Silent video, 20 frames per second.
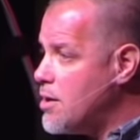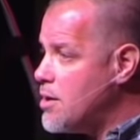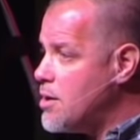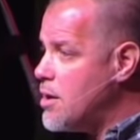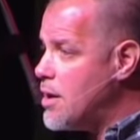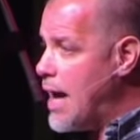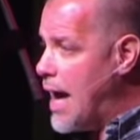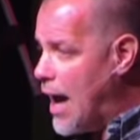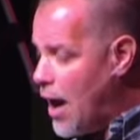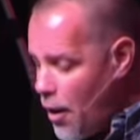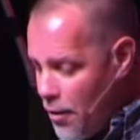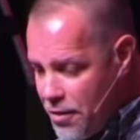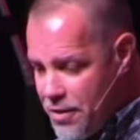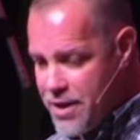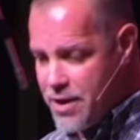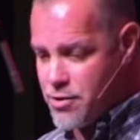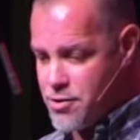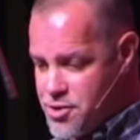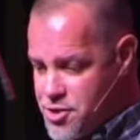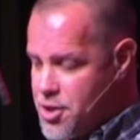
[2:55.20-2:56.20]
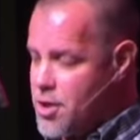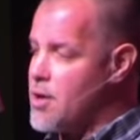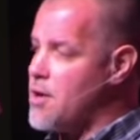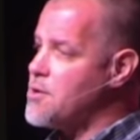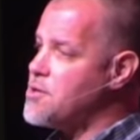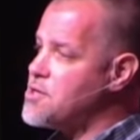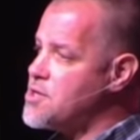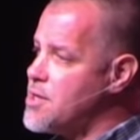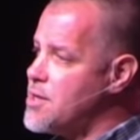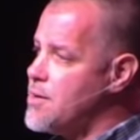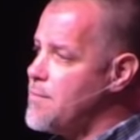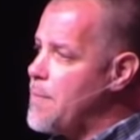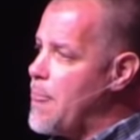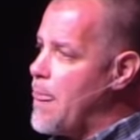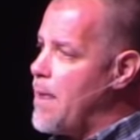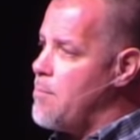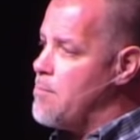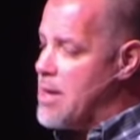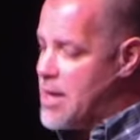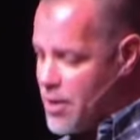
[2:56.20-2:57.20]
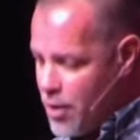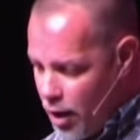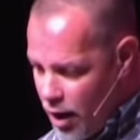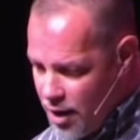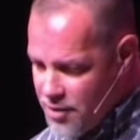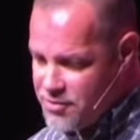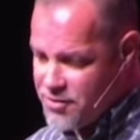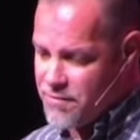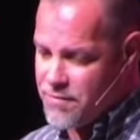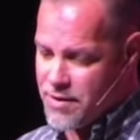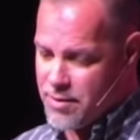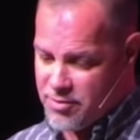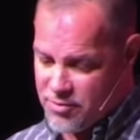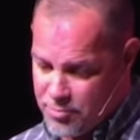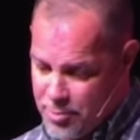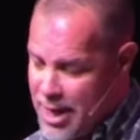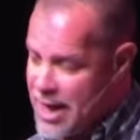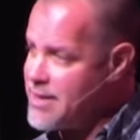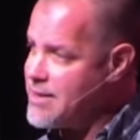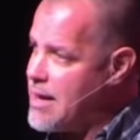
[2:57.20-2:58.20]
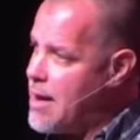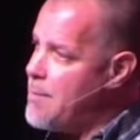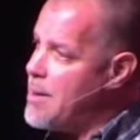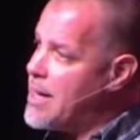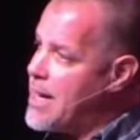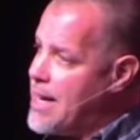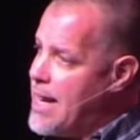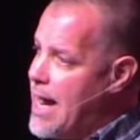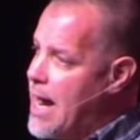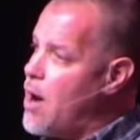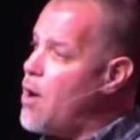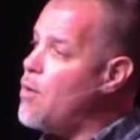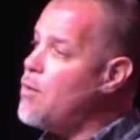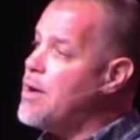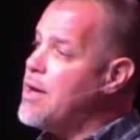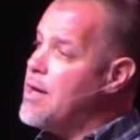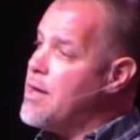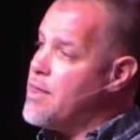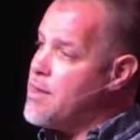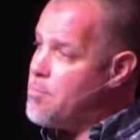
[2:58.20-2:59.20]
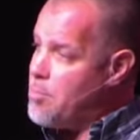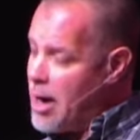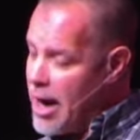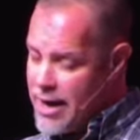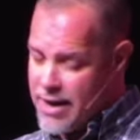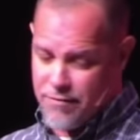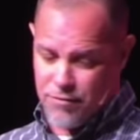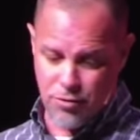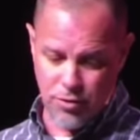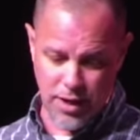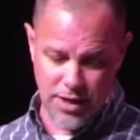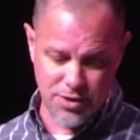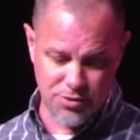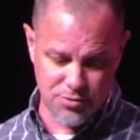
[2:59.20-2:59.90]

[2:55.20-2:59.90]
healthier church because of this pandemic and how the body of Christ